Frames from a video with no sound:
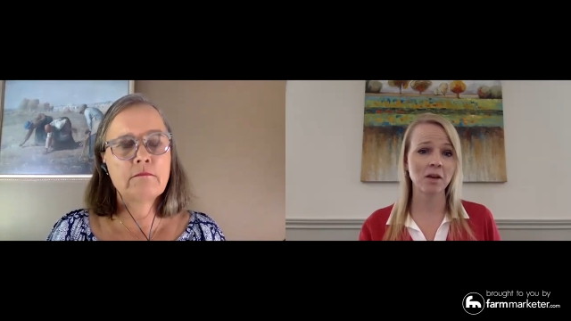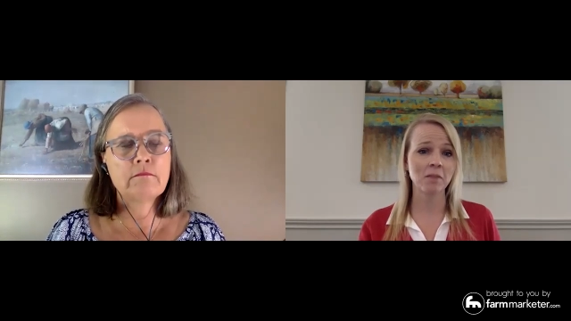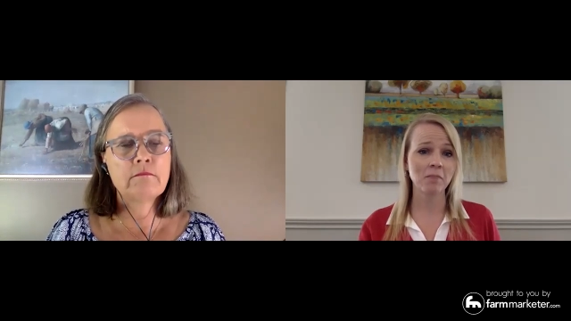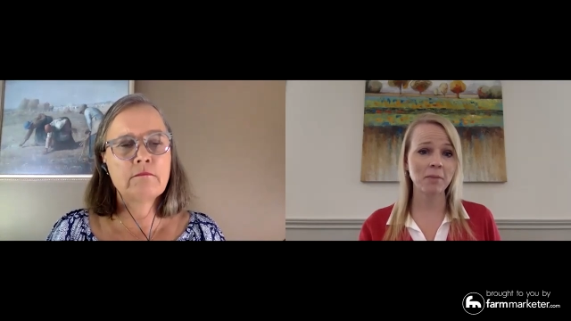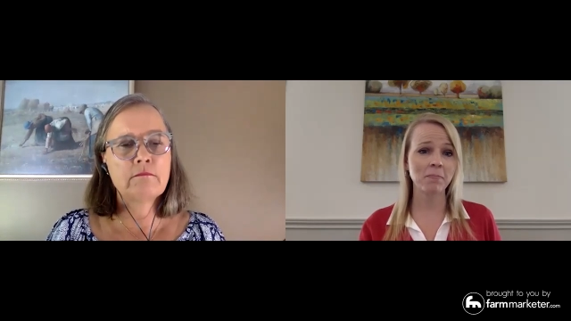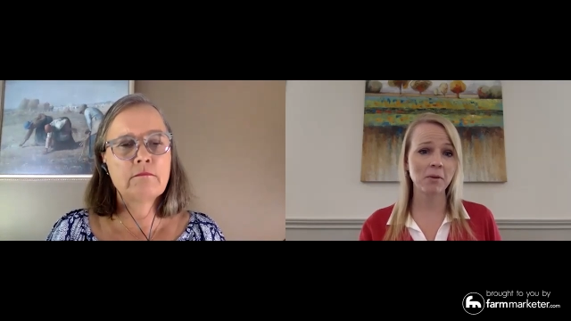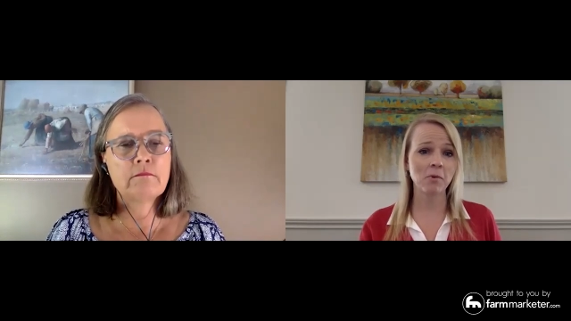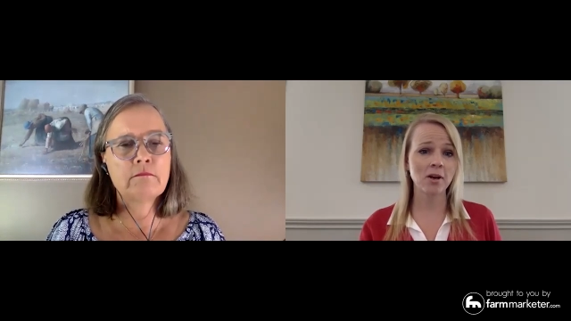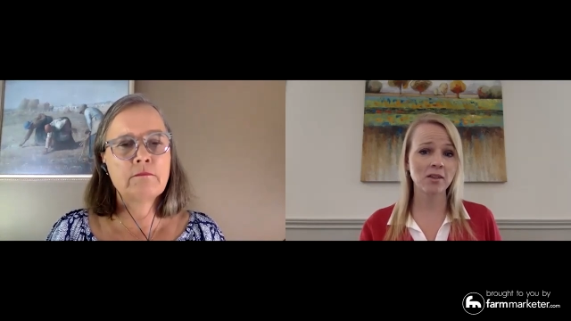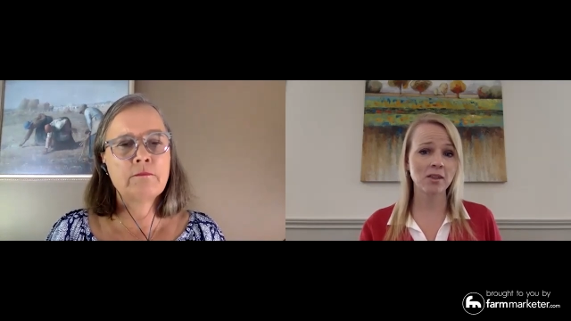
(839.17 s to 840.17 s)
Speaker 1: might be
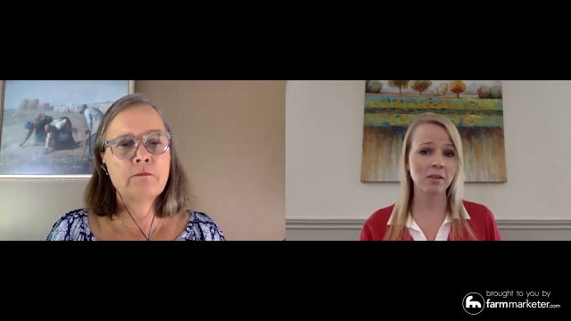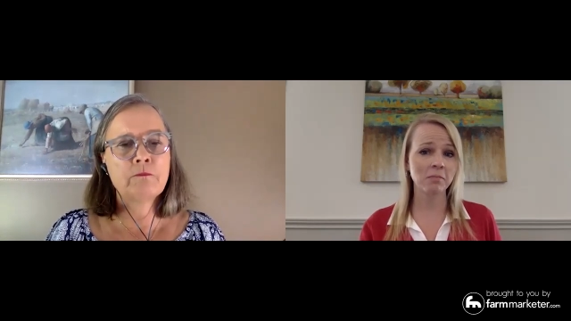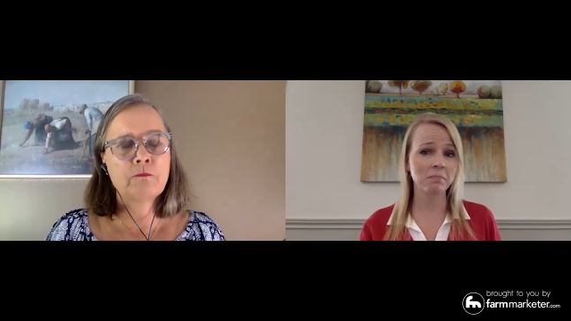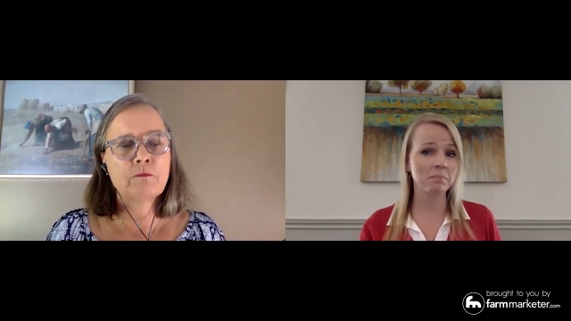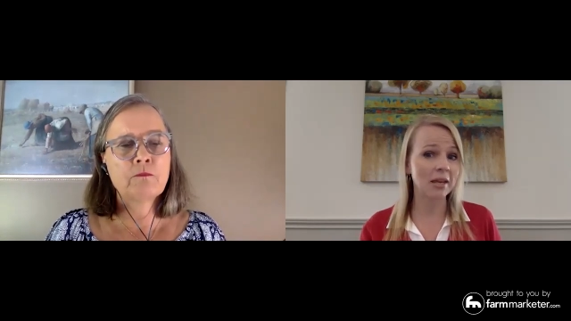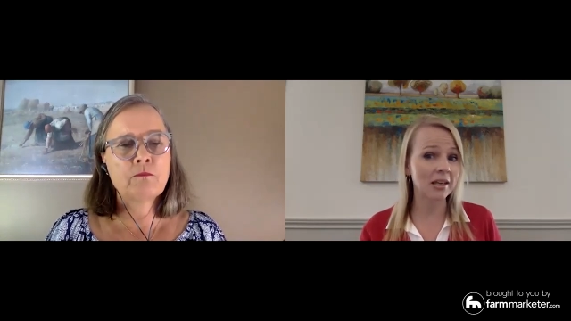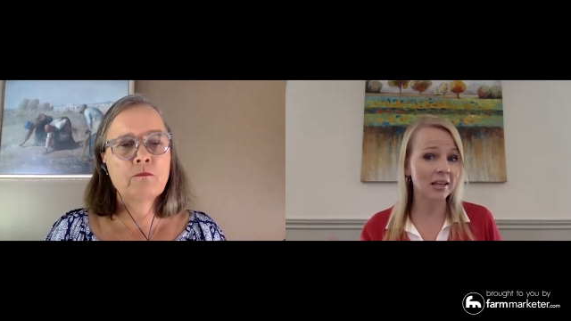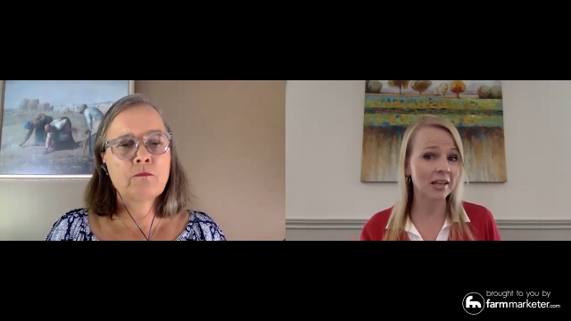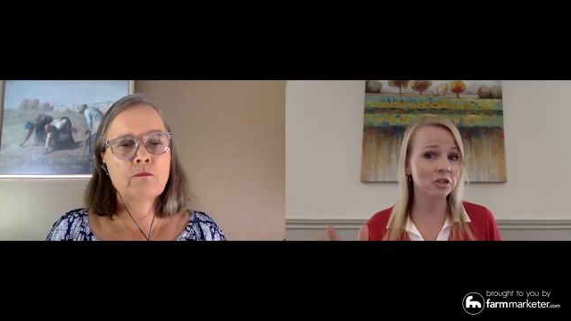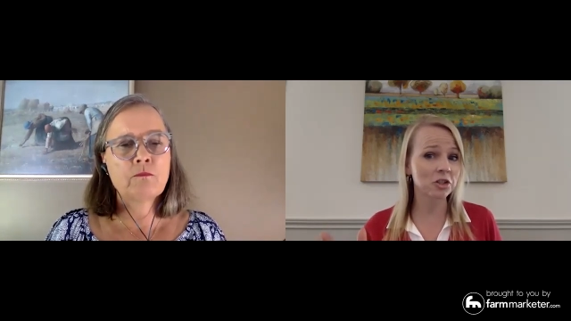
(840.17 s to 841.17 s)
one of the
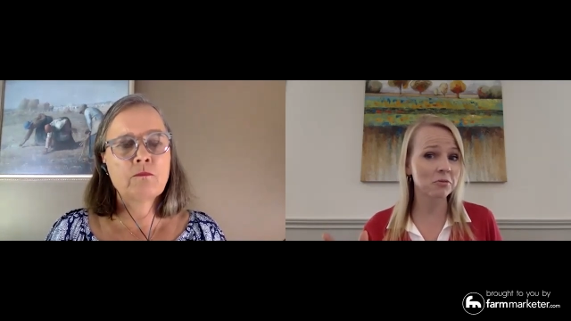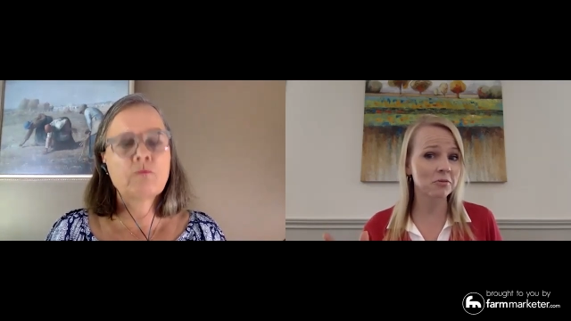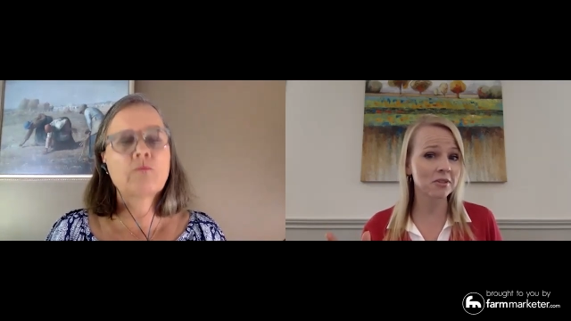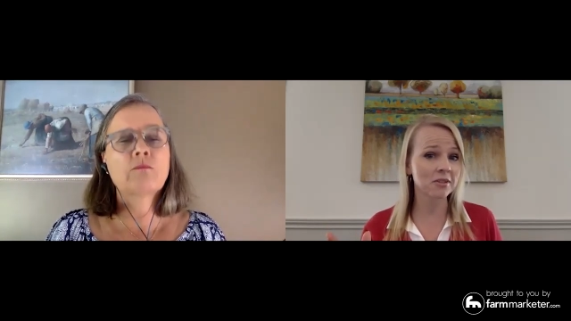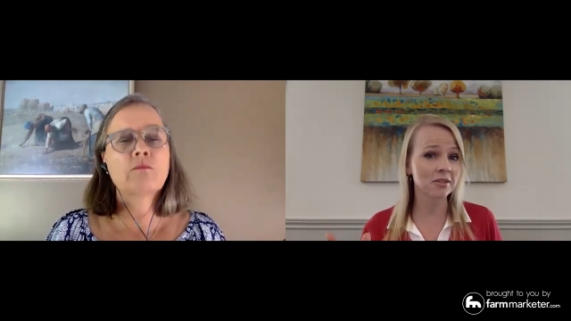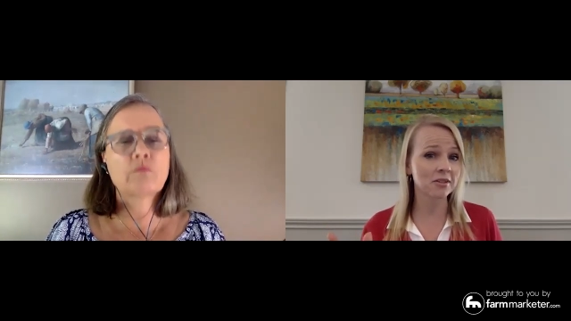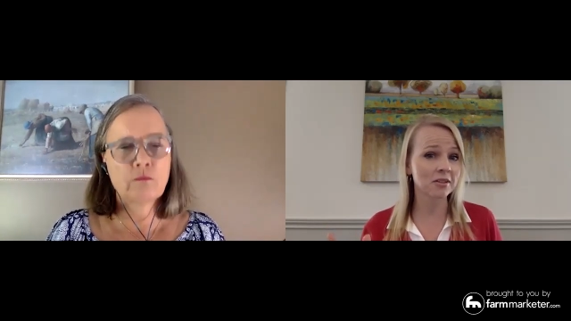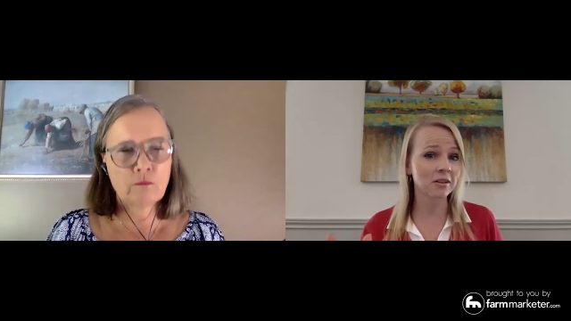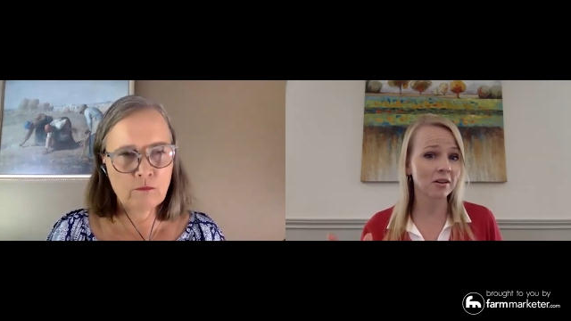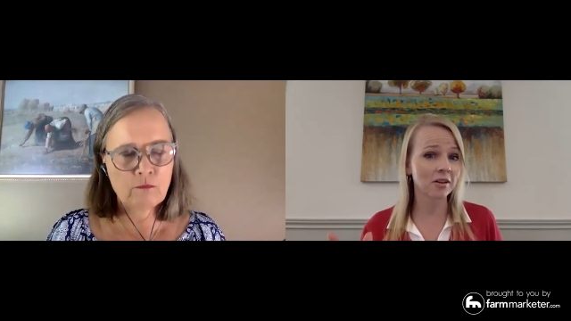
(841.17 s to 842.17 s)
big issues
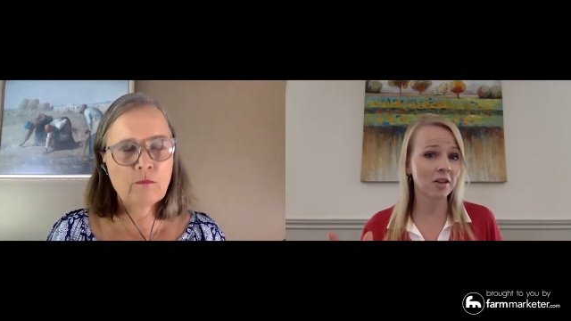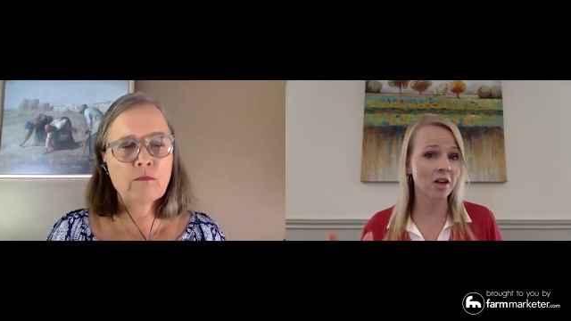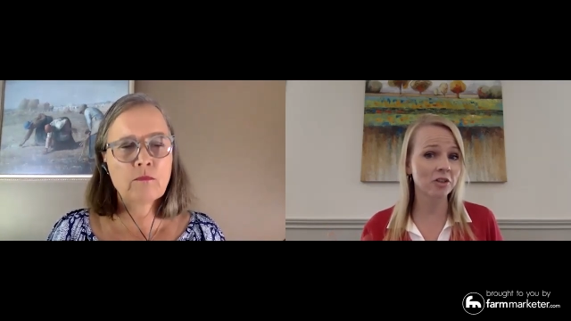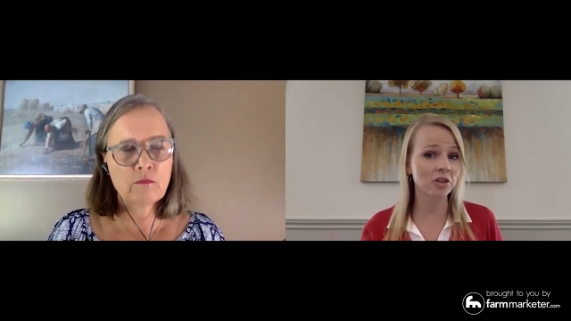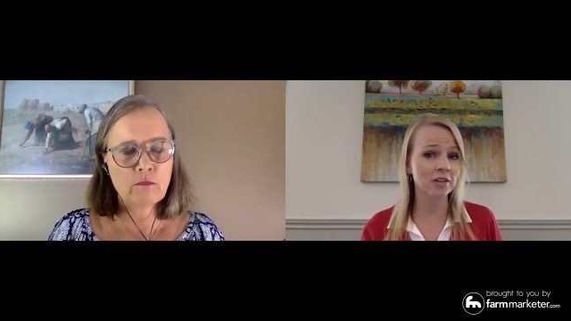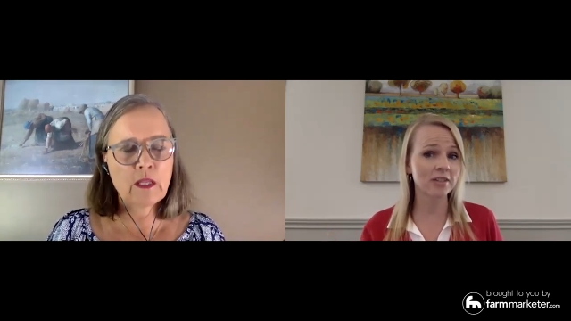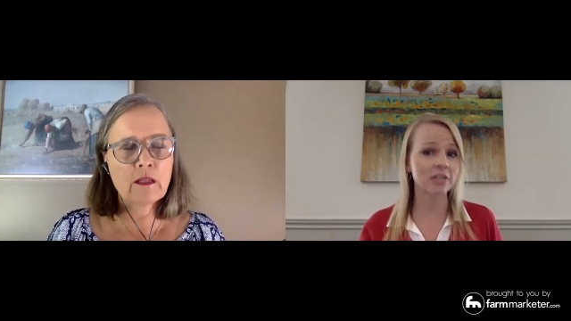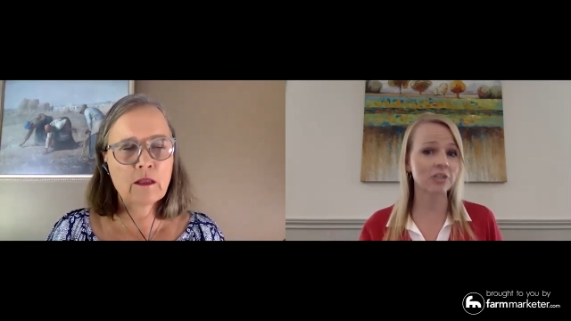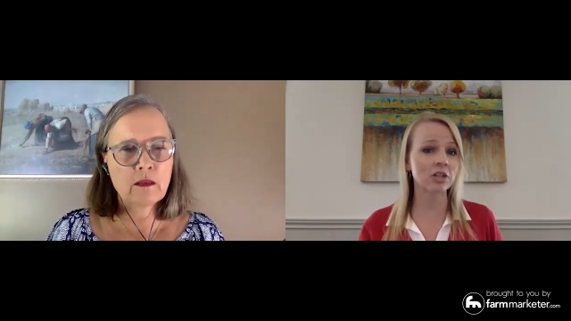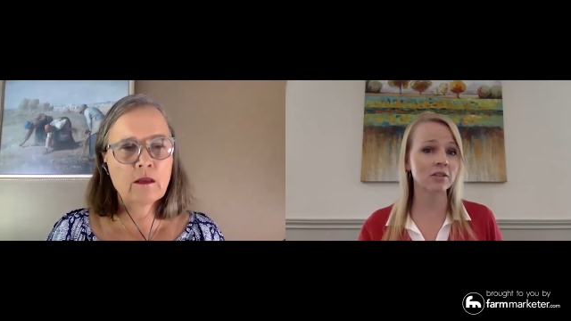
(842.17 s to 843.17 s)
on a lot of
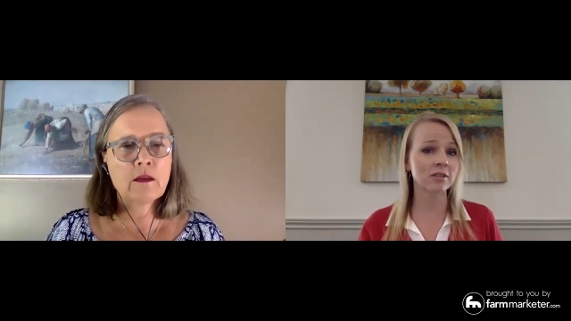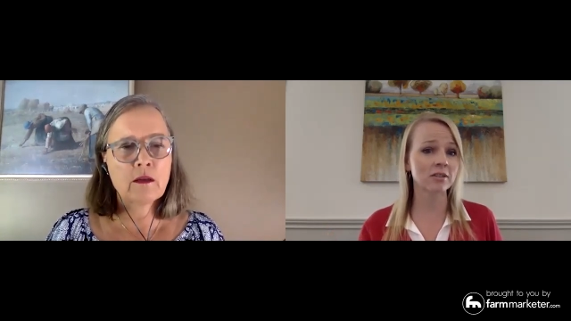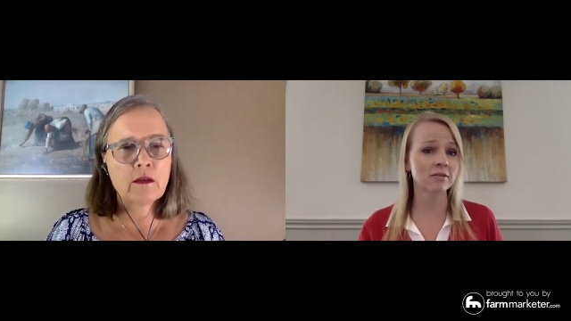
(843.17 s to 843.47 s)
transitions.